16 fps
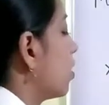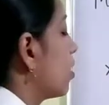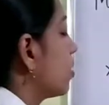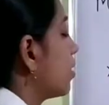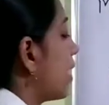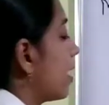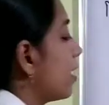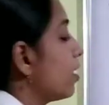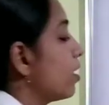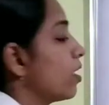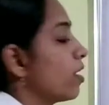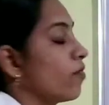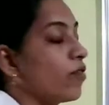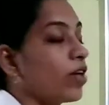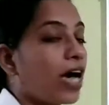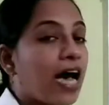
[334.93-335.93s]
Then
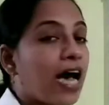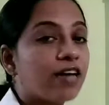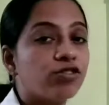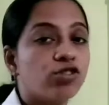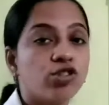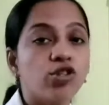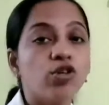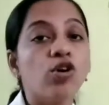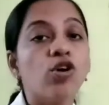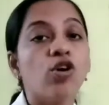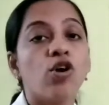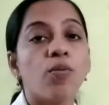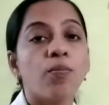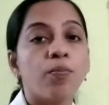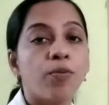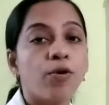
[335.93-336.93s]
we have to
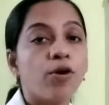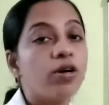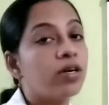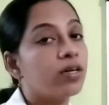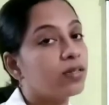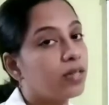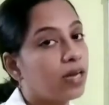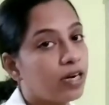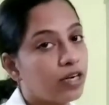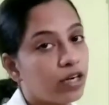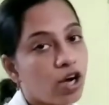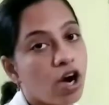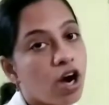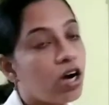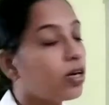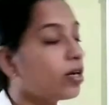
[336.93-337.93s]
put the
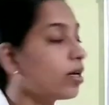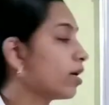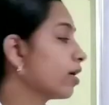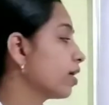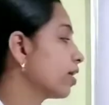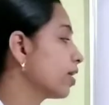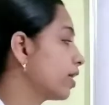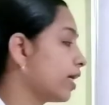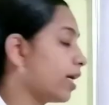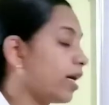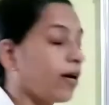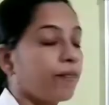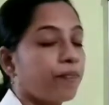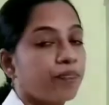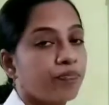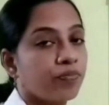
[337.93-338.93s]
dot
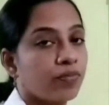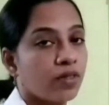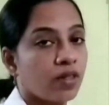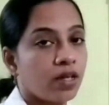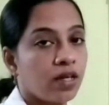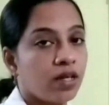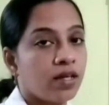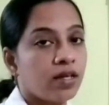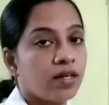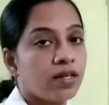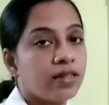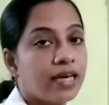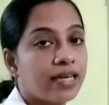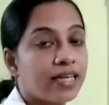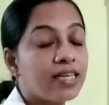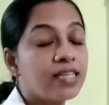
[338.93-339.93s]
here.
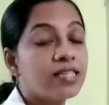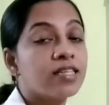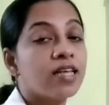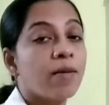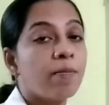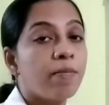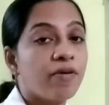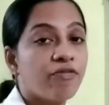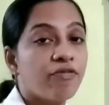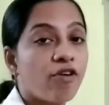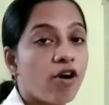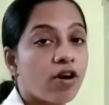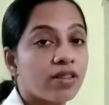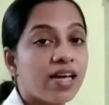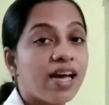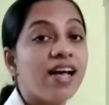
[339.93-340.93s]
That is
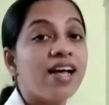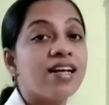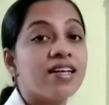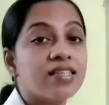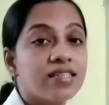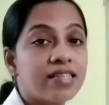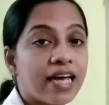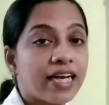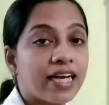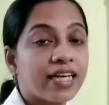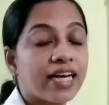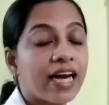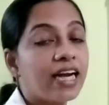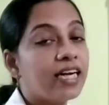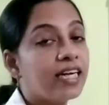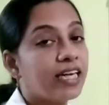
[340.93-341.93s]
before the
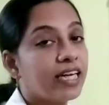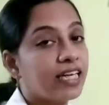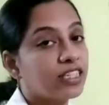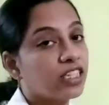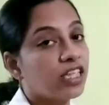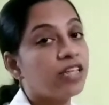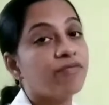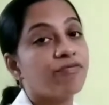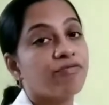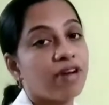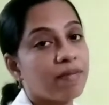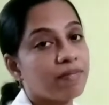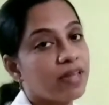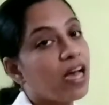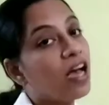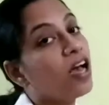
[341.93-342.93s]
second digit
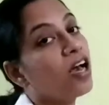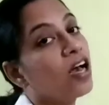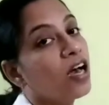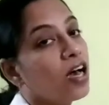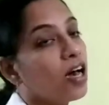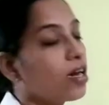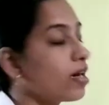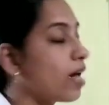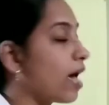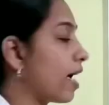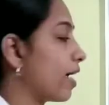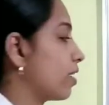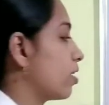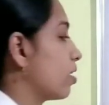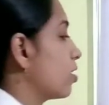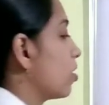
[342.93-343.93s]
from the
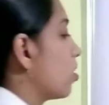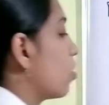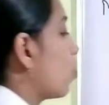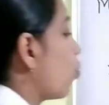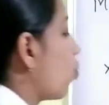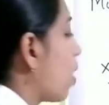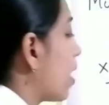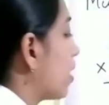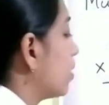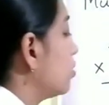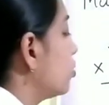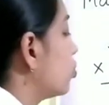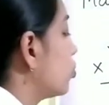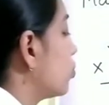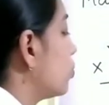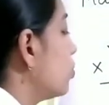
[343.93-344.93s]
right.
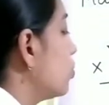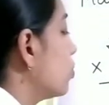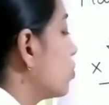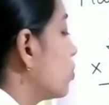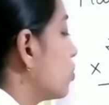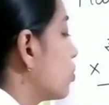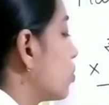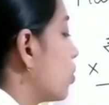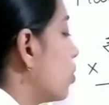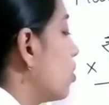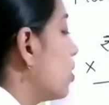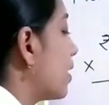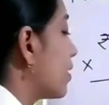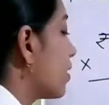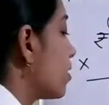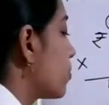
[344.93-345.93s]
1, 2. So
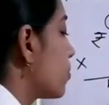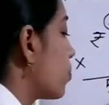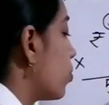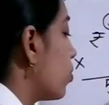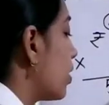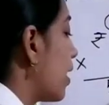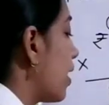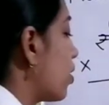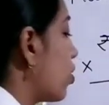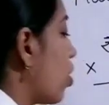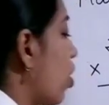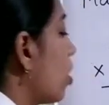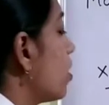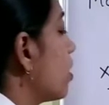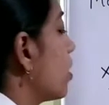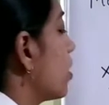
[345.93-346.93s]
let us put a
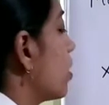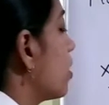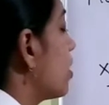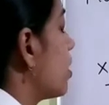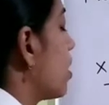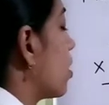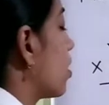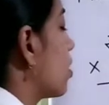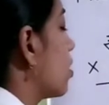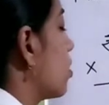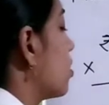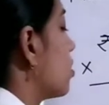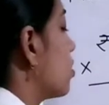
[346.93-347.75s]
dot here.